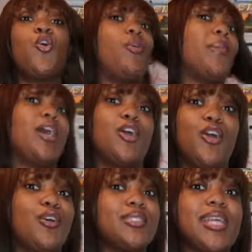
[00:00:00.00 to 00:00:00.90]
on my
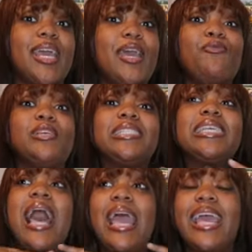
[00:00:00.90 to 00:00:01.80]
girls. Like it was
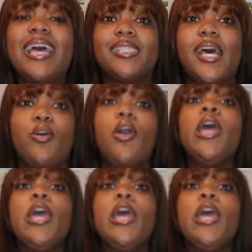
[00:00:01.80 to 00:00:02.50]
tight as hell.